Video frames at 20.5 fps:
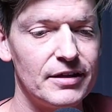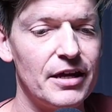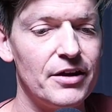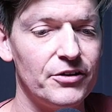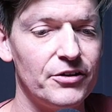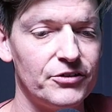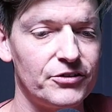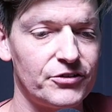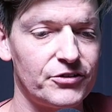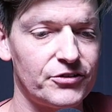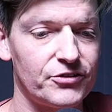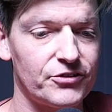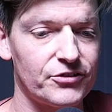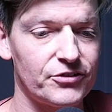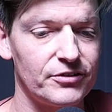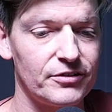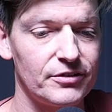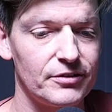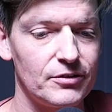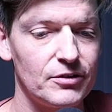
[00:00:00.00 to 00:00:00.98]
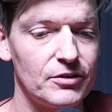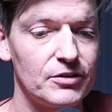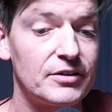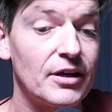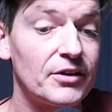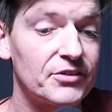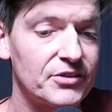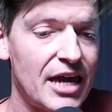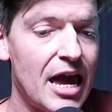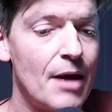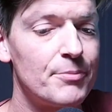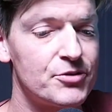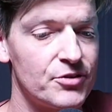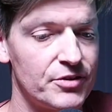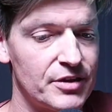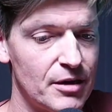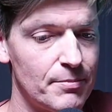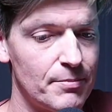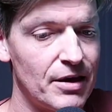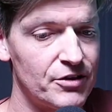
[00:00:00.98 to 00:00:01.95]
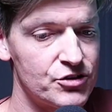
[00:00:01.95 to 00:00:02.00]
is does capture
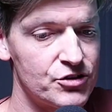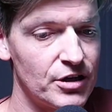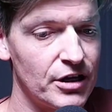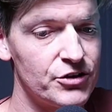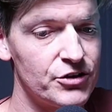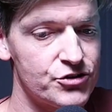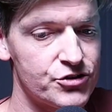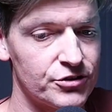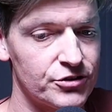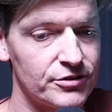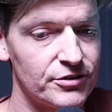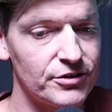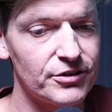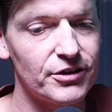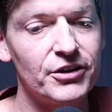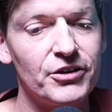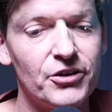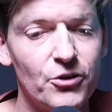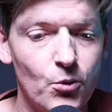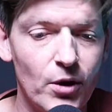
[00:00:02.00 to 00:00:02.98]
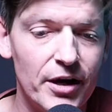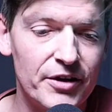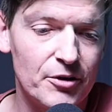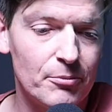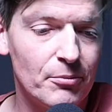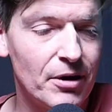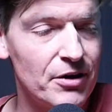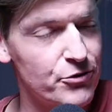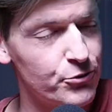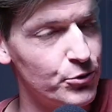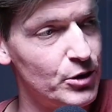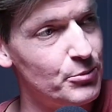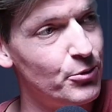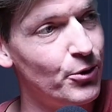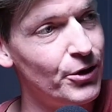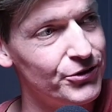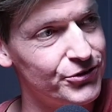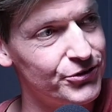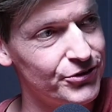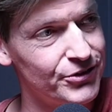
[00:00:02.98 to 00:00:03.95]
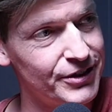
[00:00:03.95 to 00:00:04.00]
the imagination in a way that my three
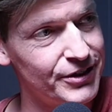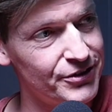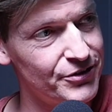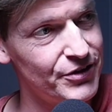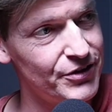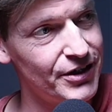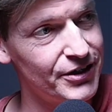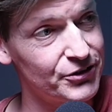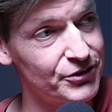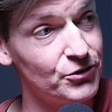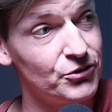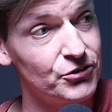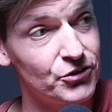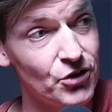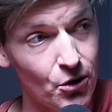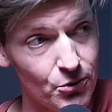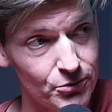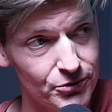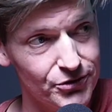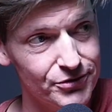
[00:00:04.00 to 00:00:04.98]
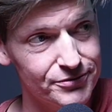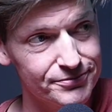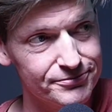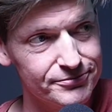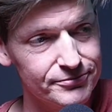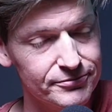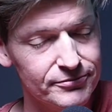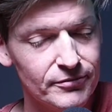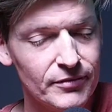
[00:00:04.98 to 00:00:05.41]
points at the end of the article don't. Mm-hmm.